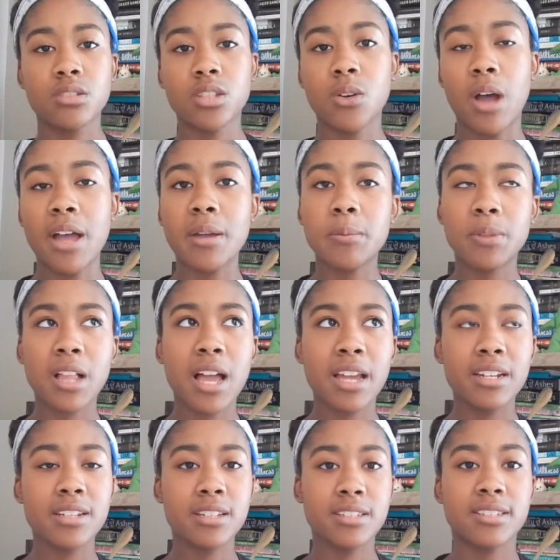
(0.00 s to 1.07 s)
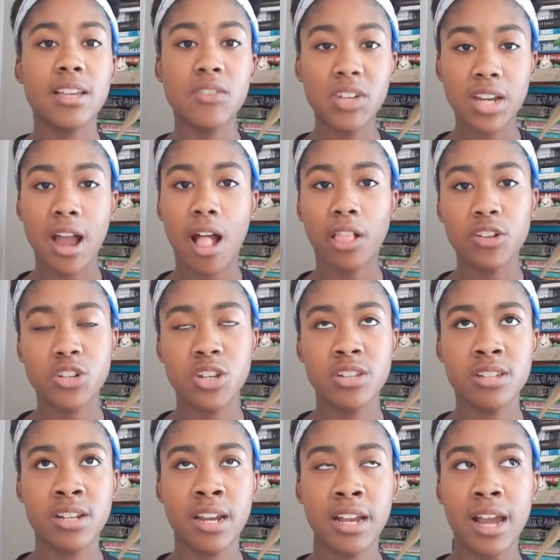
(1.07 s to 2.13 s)
So I applied to 7 colleges
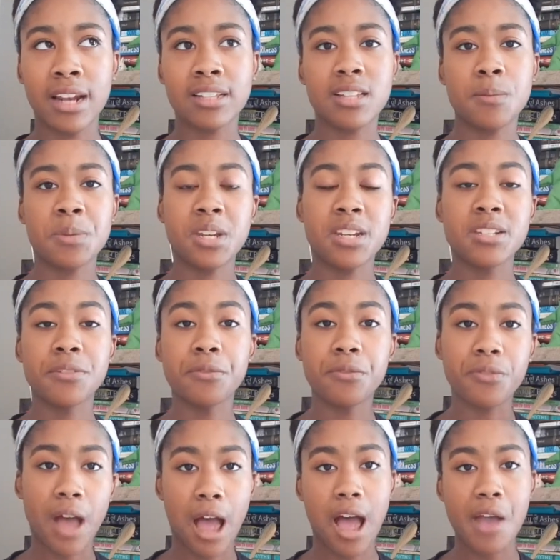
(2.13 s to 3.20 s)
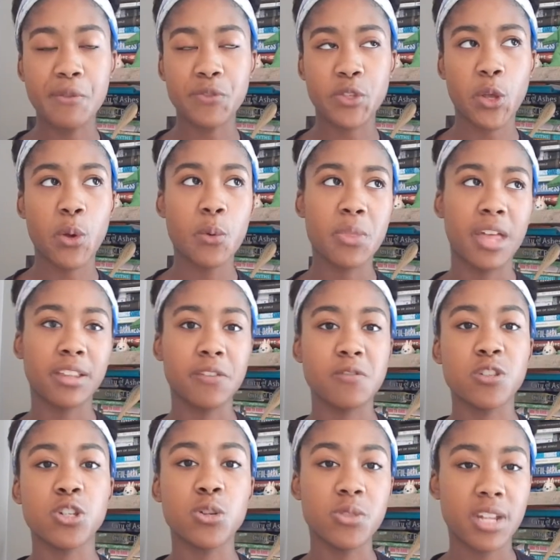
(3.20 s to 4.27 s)
and I got accepted into 5, so that leaves
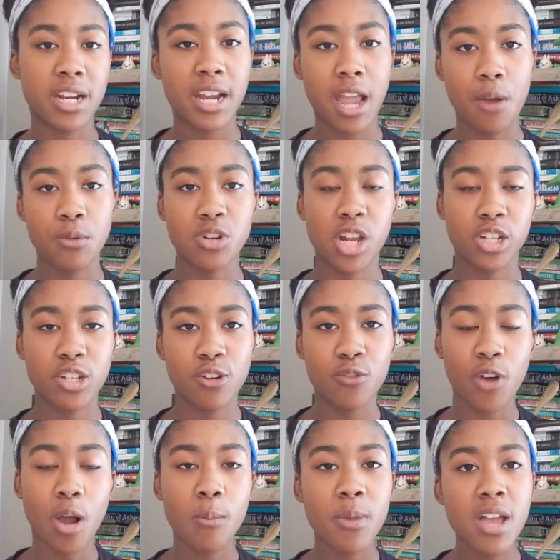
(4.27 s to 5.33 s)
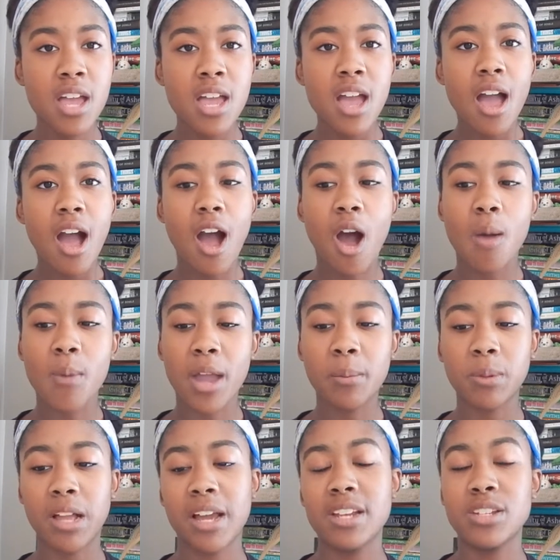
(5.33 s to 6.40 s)
2 that I got rejected from. I
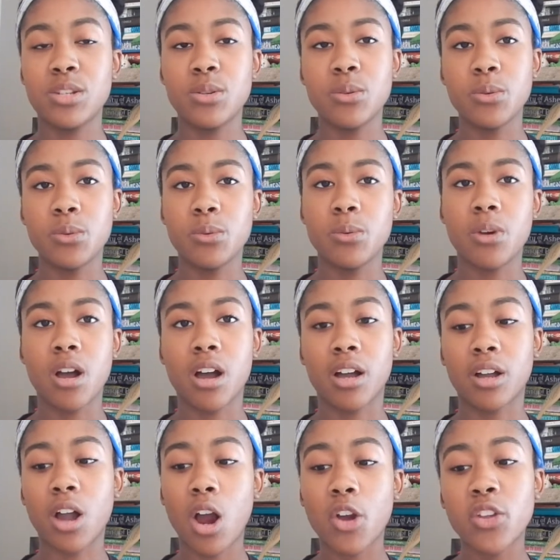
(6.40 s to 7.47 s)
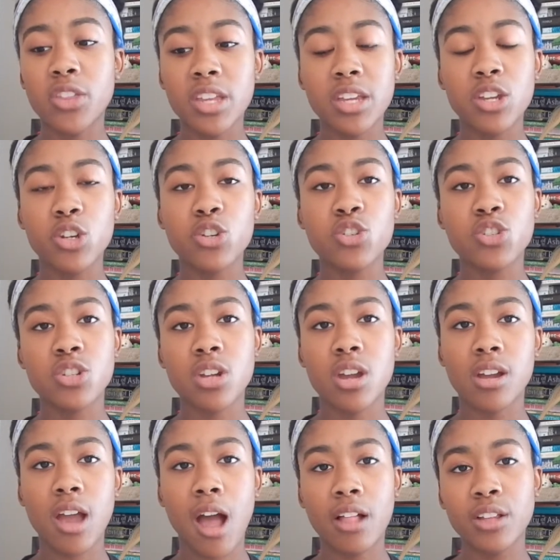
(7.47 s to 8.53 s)
applied to Carthage
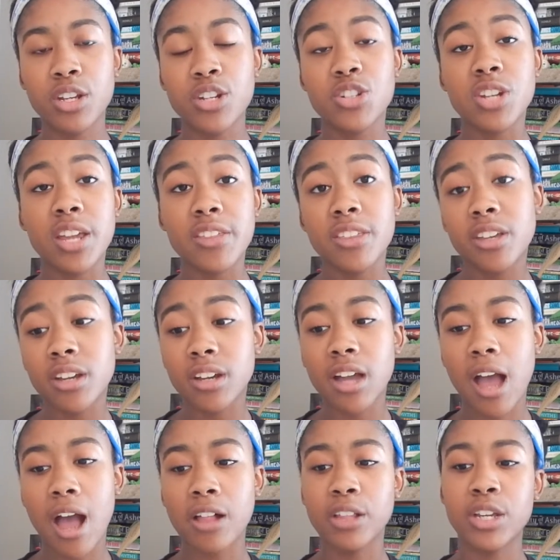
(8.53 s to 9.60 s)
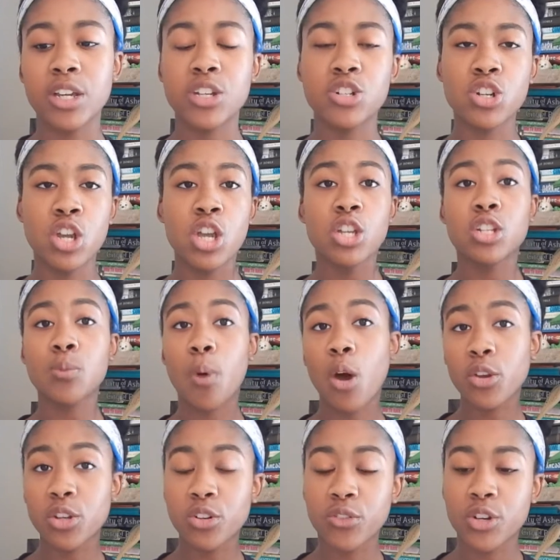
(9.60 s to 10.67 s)
College, Ithaca College,
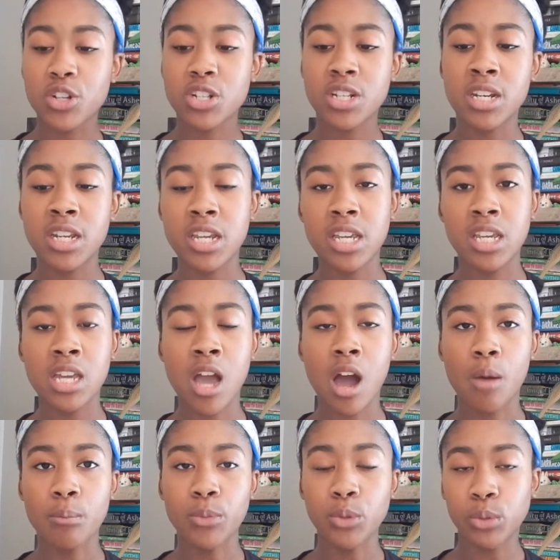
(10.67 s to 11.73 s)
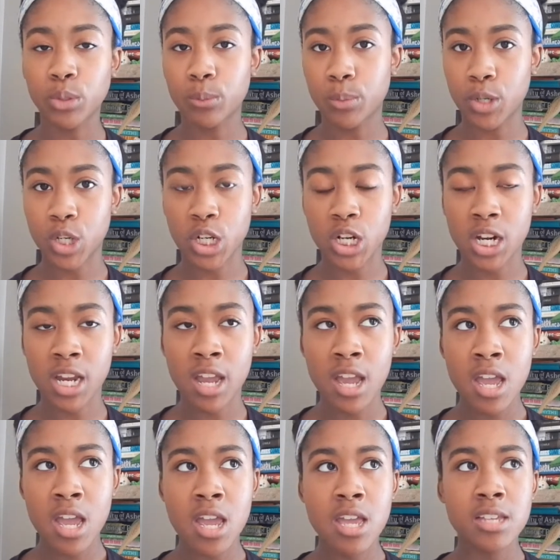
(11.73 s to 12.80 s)
DePaul University, Muhlenberg,
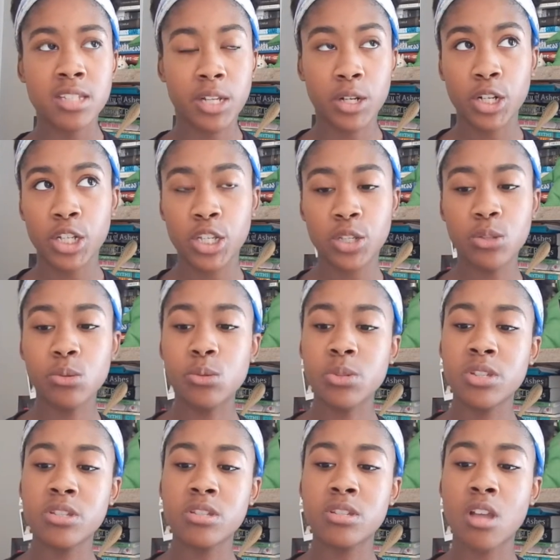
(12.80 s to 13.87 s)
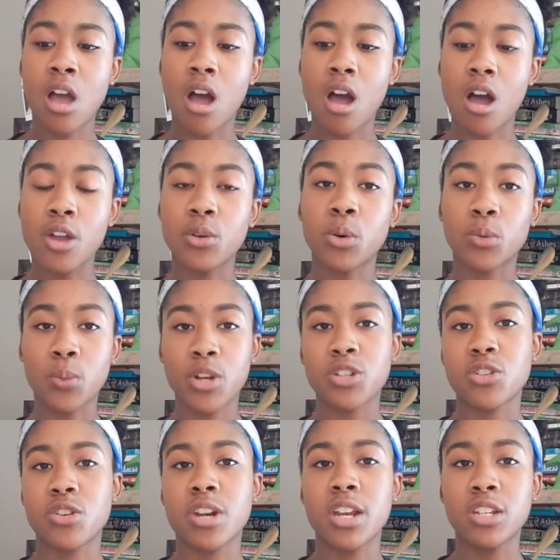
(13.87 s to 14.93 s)
Syracuse,
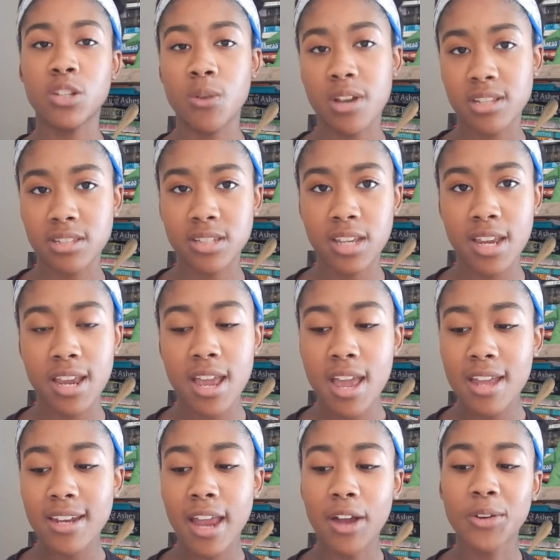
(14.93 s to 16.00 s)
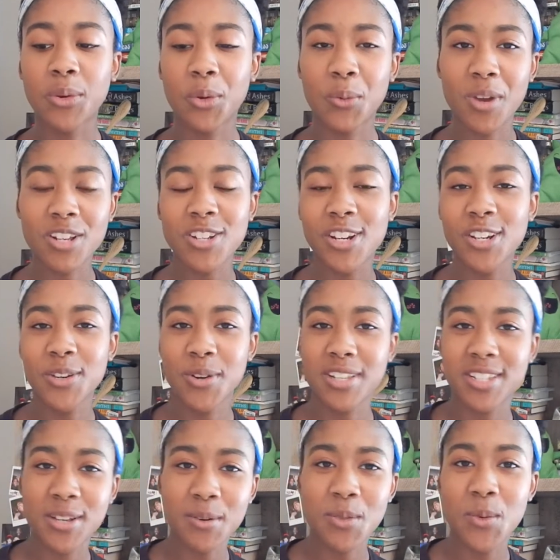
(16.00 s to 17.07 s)
Northwestern, and USC. Now, Northwestern and
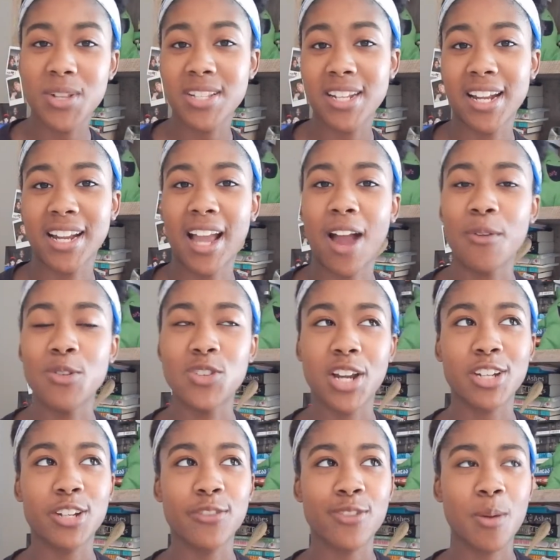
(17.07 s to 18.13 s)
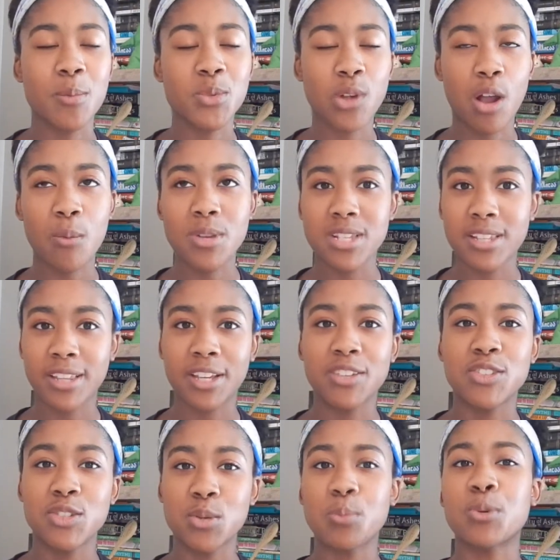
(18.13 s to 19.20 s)
USC were the ones that I got rejected from, so I wasn't like
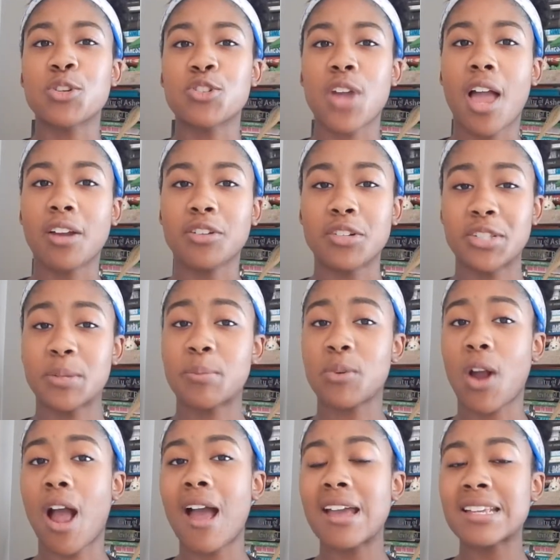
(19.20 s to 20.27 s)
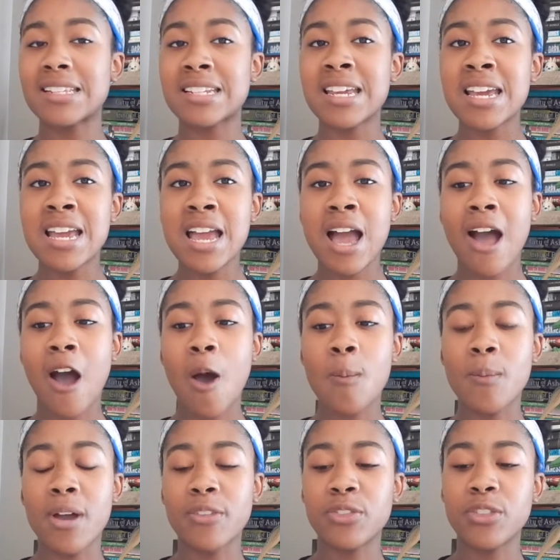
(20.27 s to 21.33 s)
super shocked or surprised.
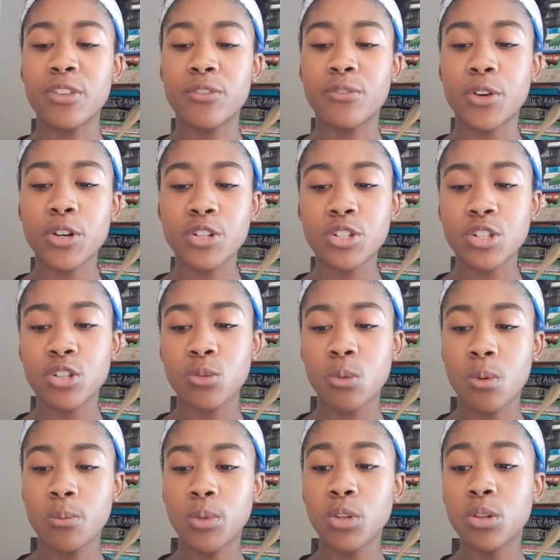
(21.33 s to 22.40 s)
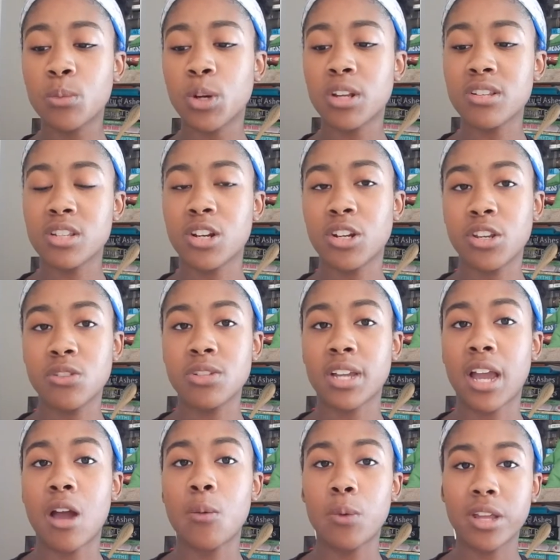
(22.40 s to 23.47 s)
The first 2, Muhlenberg and Syracuse, I
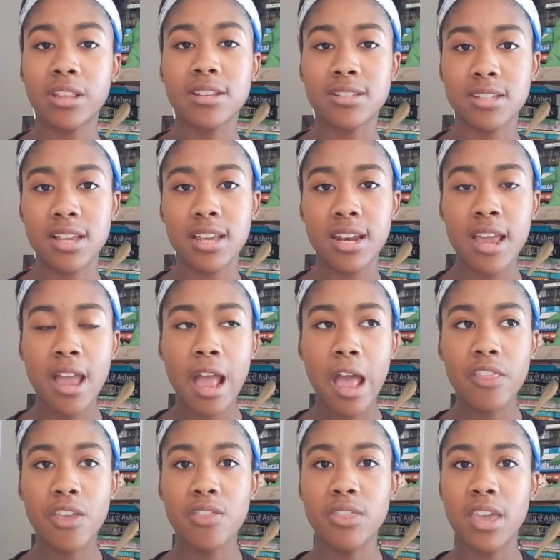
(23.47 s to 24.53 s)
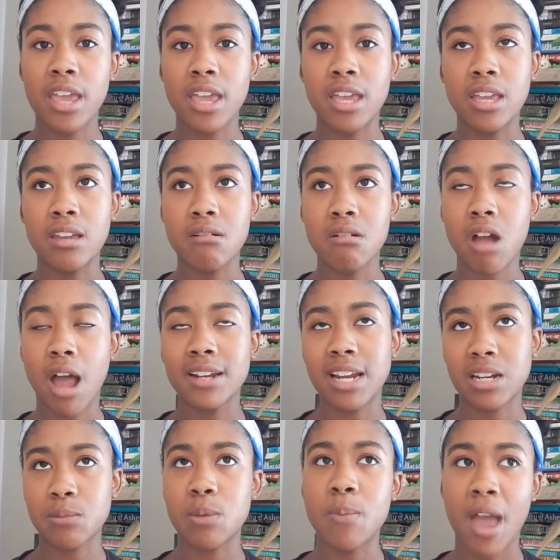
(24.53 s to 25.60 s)
got waitlisted, and then they
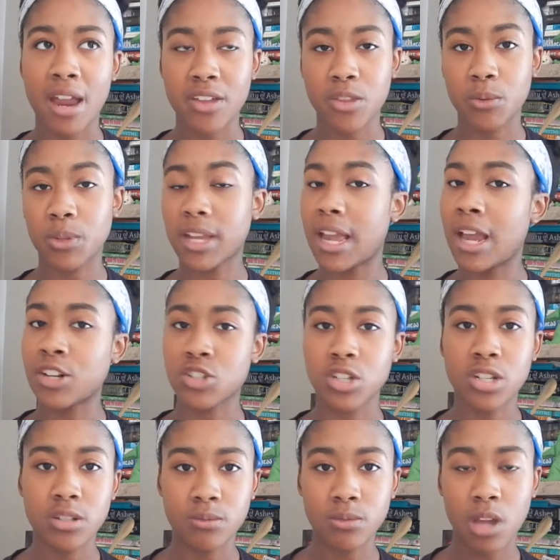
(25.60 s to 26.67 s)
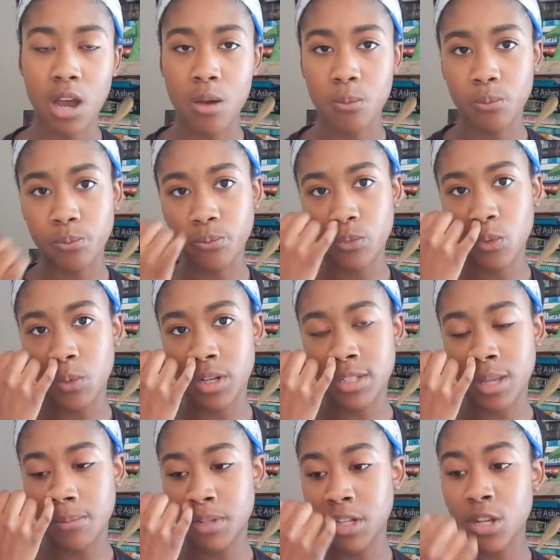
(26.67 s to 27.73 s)
contacted me back and they were like, actually, we're
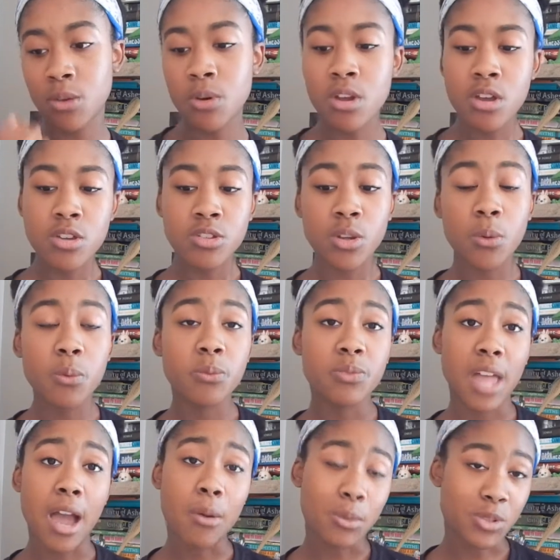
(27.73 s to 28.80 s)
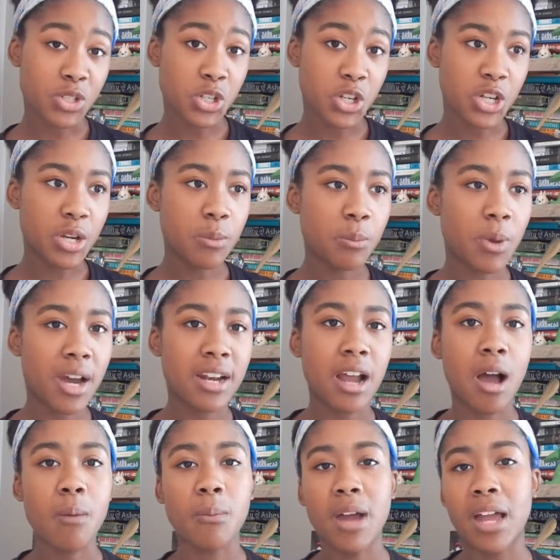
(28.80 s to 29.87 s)
accepting you. So that was good, but
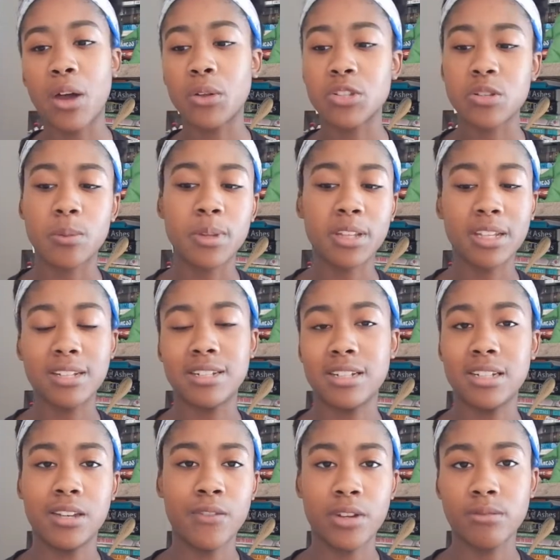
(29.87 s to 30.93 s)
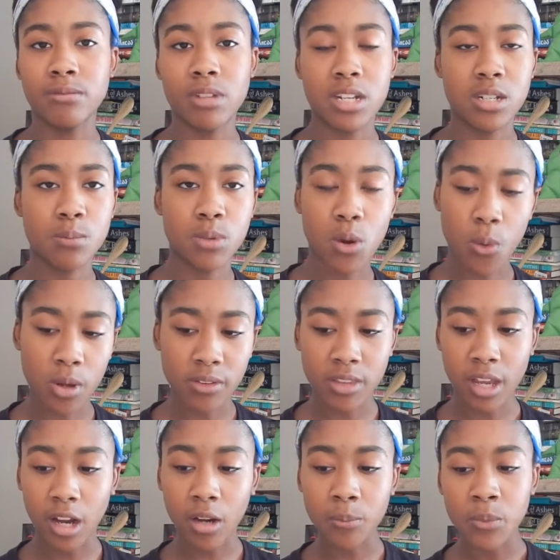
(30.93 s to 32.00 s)
I ultimately didn't even end up going
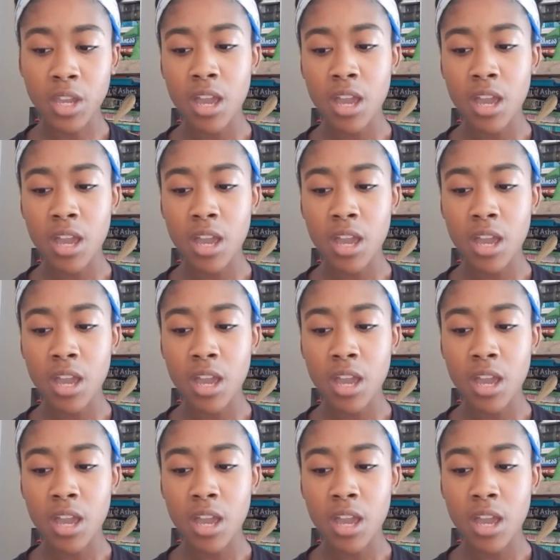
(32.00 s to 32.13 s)
there.